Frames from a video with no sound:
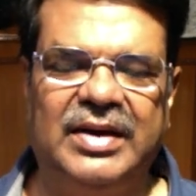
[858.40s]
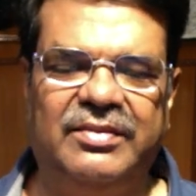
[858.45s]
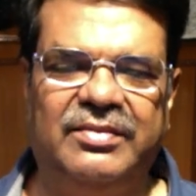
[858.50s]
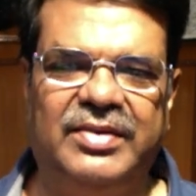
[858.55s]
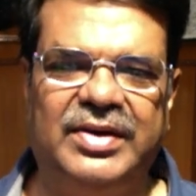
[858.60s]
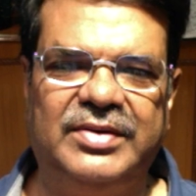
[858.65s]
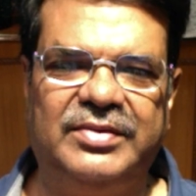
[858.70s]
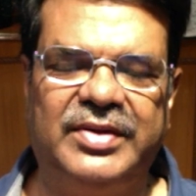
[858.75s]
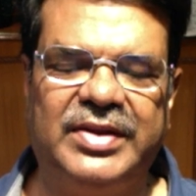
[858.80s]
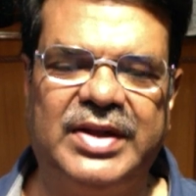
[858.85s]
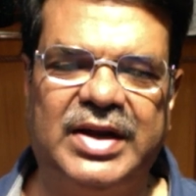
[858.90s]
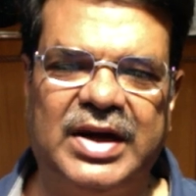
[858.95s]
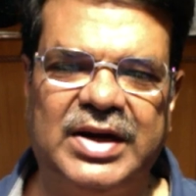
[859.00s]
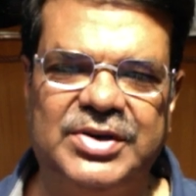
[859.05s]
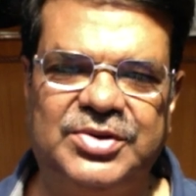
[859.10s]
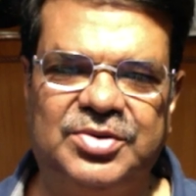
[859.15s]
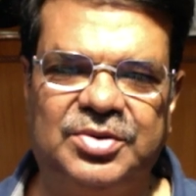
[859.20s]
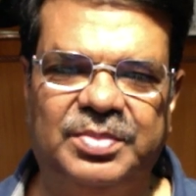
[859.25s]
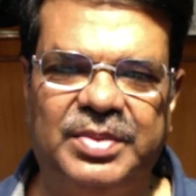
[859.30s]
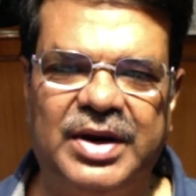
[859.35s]
whether I
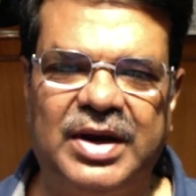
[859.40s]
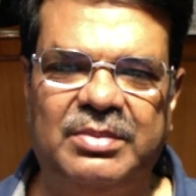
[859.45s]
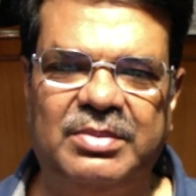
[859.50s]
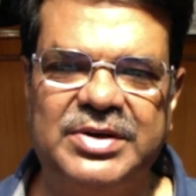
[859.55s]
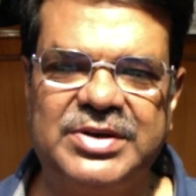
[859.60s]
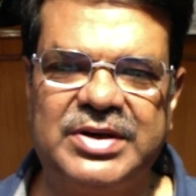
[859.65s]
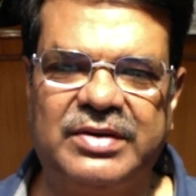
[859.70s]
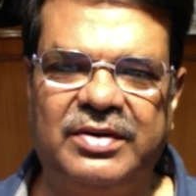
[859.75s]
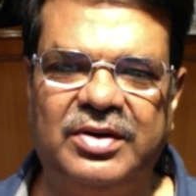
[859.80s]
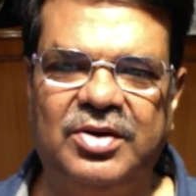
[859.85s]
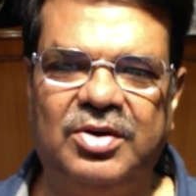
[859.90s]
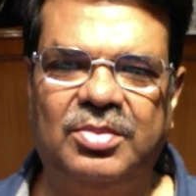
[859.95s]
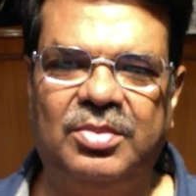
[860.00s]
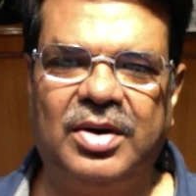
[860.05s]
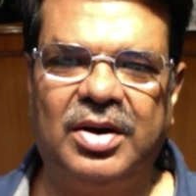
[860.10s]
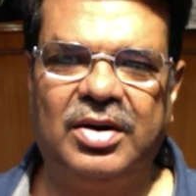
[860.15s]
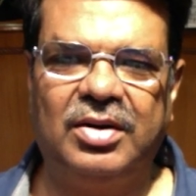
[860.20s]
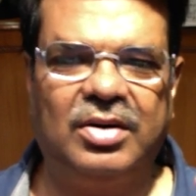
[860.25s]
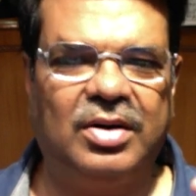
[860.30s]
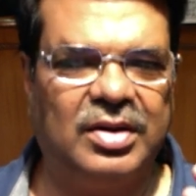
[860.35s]
should become a Shravan
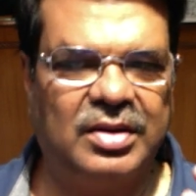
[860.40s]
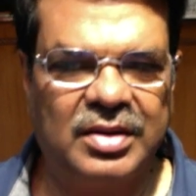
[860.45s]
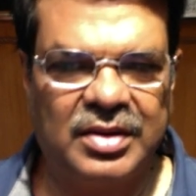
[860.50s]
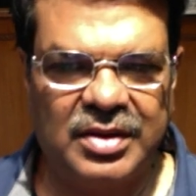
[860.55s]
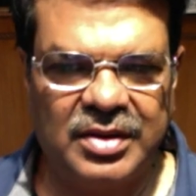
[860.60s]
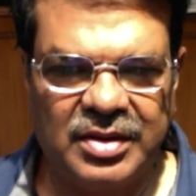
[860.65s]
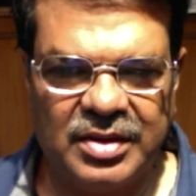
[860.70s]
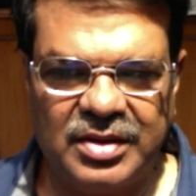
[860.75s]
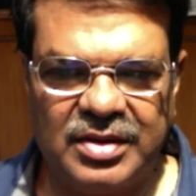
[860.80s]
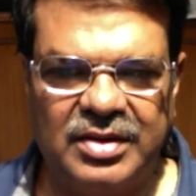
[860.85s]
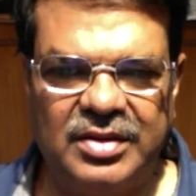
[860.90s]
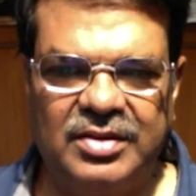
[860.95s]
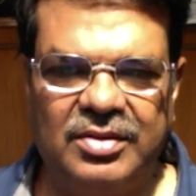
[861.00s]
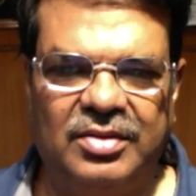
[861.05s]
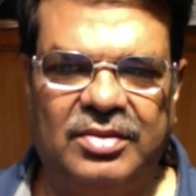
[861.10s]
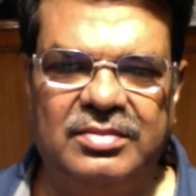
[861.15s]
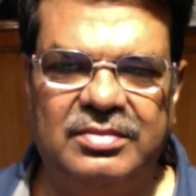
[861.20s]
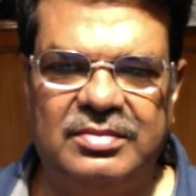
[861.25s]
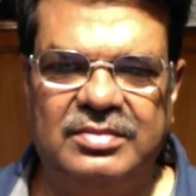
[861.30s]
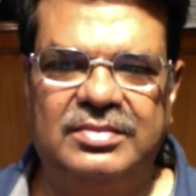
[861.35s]
Kumar or not,
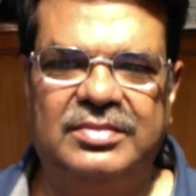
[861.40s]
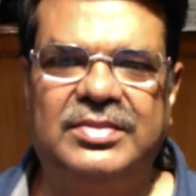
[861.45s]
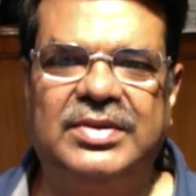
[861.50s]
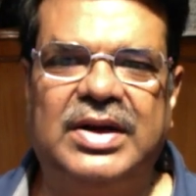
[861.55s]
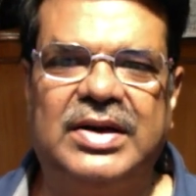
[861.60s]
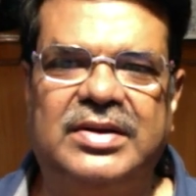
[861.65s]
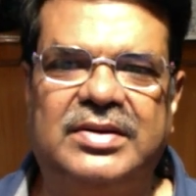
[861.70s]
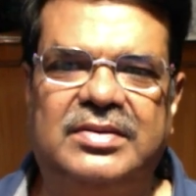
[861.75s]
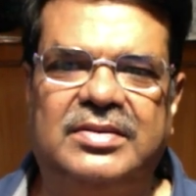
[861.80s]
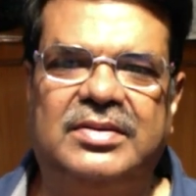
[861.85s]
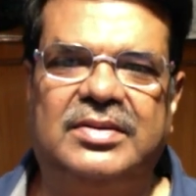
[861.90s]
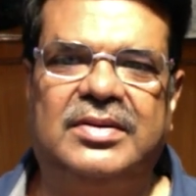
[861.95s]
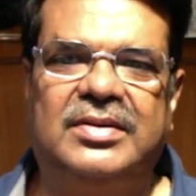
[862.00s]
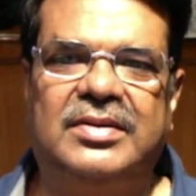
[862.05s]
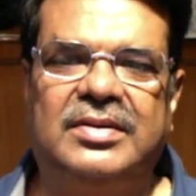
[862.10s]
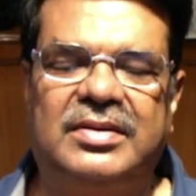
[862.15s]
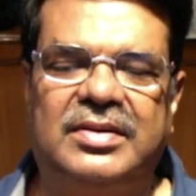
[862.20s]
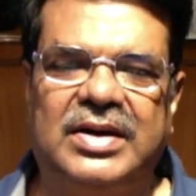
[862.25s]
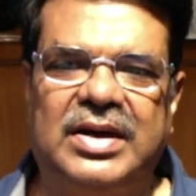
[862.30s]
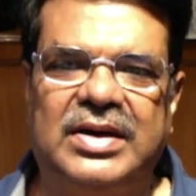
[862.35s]

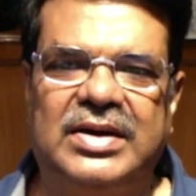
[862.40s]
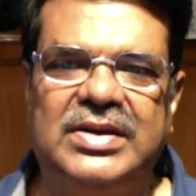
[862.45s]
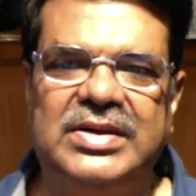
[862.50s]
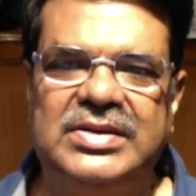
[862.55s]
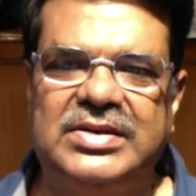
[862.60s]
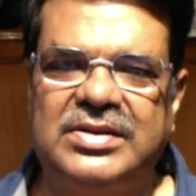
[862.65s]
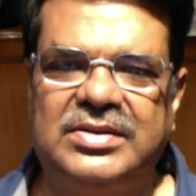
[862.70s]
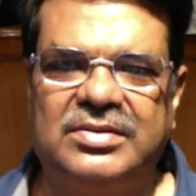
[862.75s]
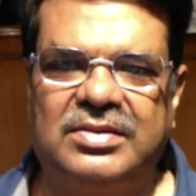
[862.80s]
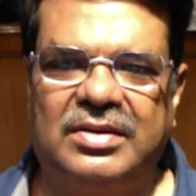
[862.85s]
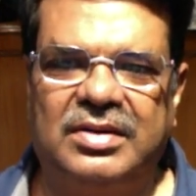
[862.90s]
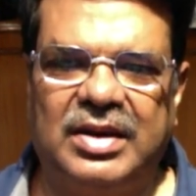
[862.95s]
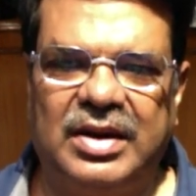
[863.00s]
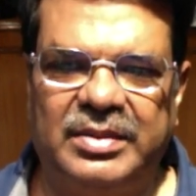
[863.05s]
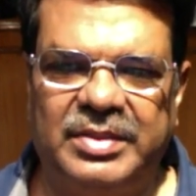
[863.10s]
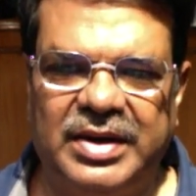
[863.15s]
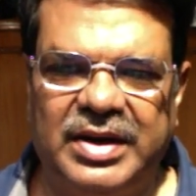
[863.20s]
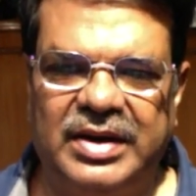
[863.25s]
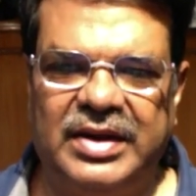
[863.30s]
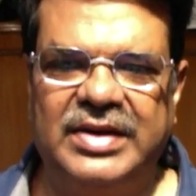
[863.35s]
that he says,
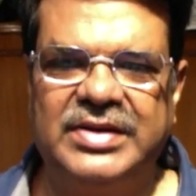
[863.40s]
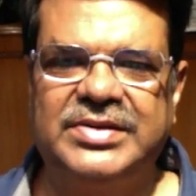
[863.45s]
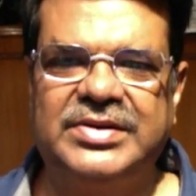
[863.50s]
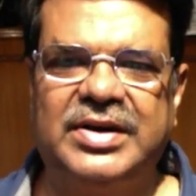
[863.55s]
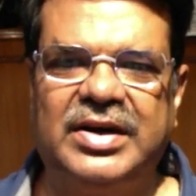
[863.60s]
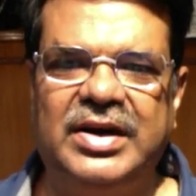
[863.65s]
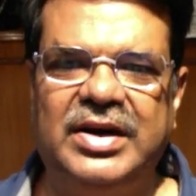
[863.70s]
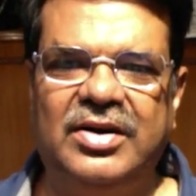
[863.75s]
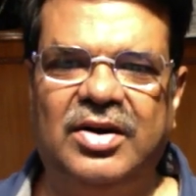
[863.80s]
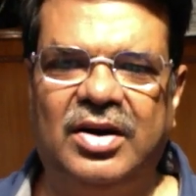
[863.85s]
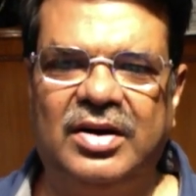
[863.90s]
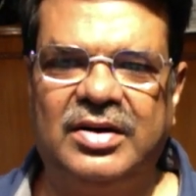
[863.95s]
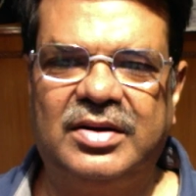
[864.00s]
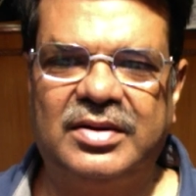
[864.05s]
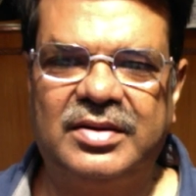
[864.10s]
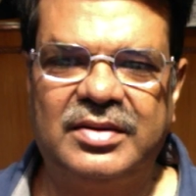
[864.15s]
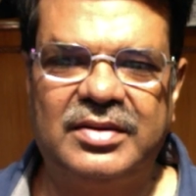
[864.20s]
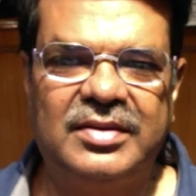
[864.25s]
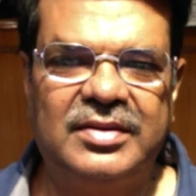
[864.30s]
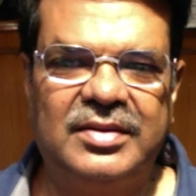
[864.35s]
necessarily not.
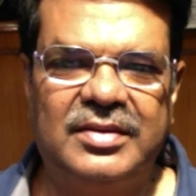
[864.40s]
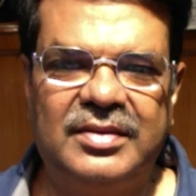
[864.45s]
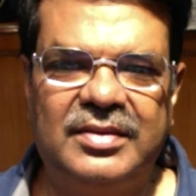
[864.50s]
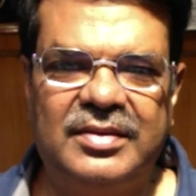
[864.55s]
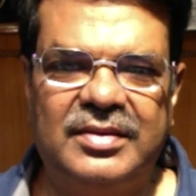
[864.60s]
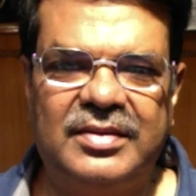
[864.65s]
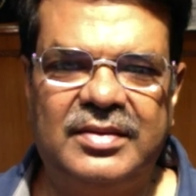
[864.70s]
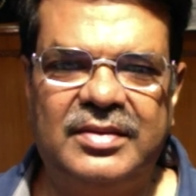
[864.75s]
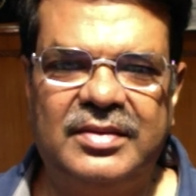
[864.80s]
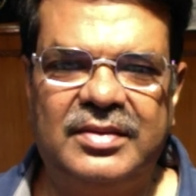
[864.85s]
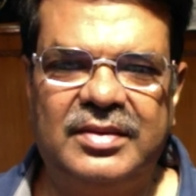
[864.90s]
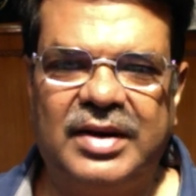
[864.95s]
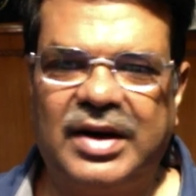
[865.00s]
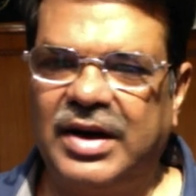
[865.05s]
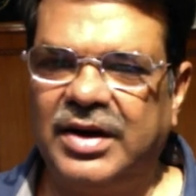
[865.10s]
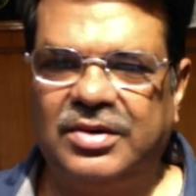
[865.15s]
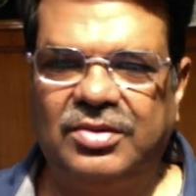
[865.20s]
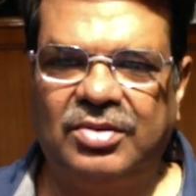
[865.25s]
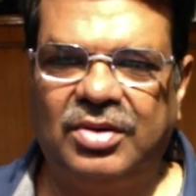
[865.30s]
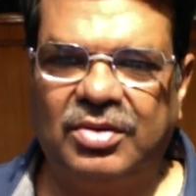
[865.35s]

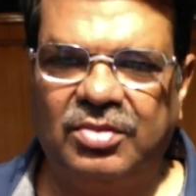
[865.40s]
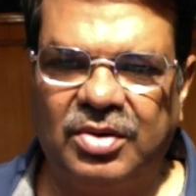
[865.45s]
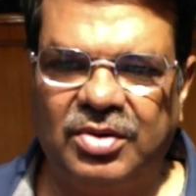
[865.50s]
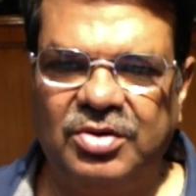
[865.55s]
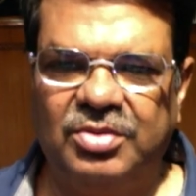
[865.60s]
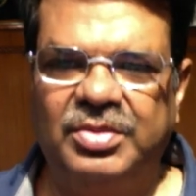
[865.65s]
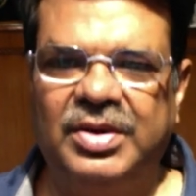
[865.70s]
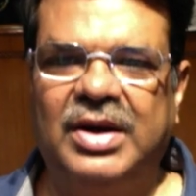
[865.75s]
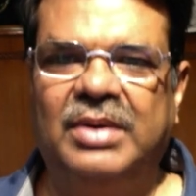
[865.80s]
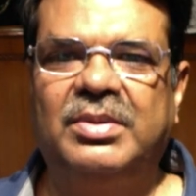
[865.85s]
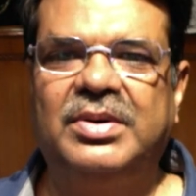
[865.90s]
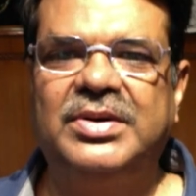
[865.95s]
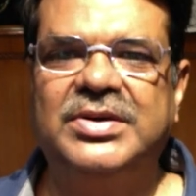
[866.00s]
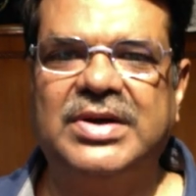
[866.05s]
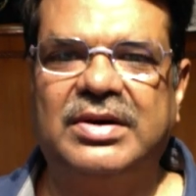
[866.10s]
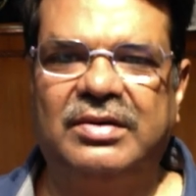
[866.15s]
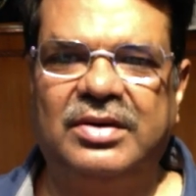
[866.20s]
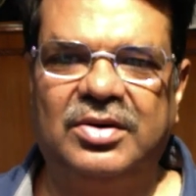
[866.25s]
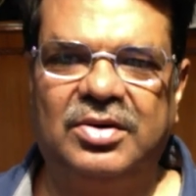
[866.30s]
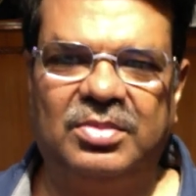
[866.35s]
I do not want to become a
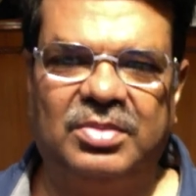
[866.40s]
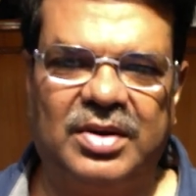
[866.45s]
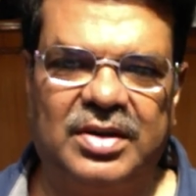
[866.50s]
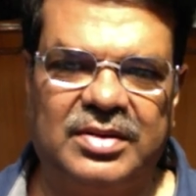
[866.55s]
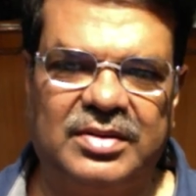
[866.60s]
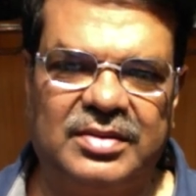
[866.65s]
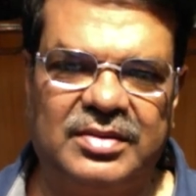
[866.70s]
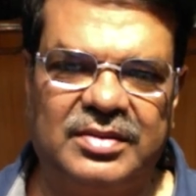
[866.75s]
Shravan Kumar.